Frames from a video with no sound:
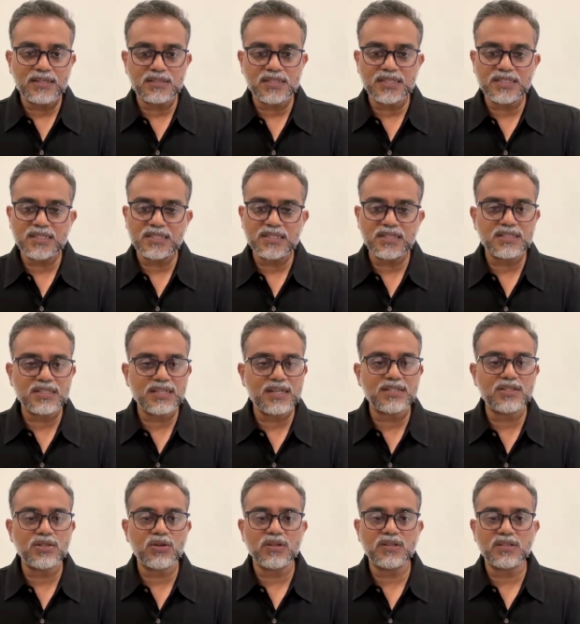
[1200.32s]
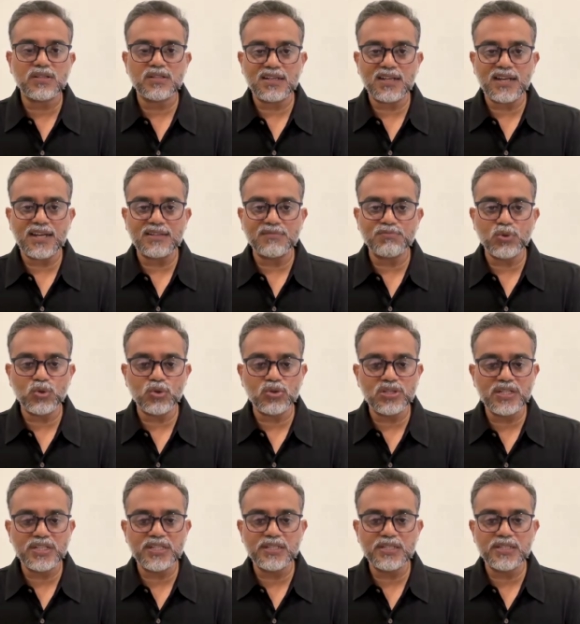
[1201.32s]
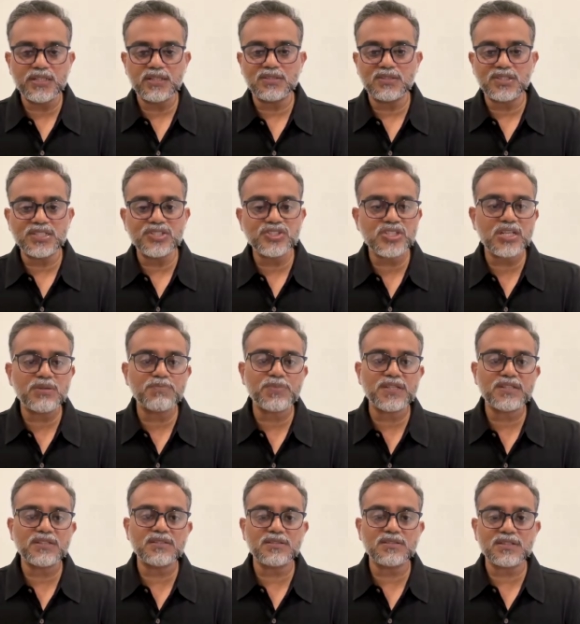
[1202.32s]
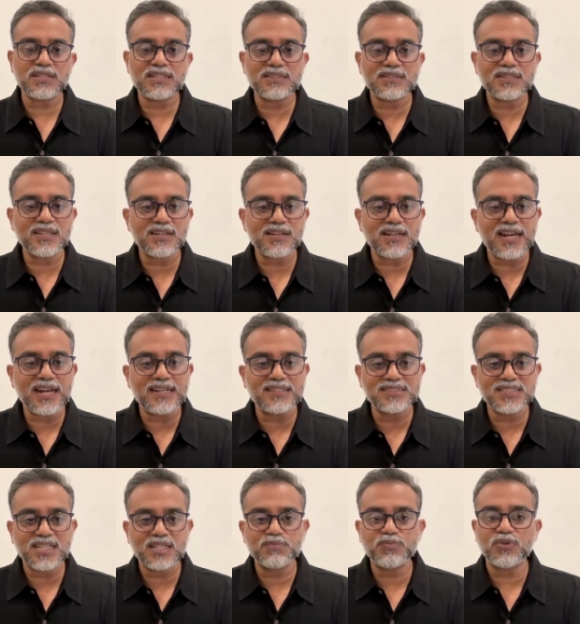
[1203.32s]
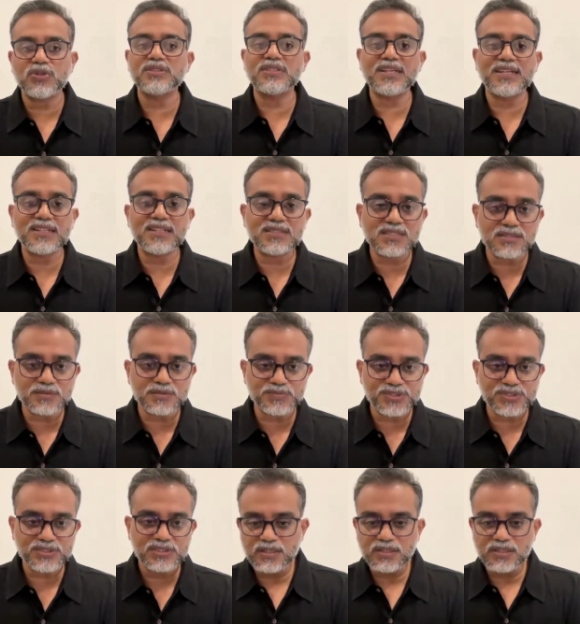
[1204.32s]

taking it head on and boldly reshaping the healthcare landscape on their terms.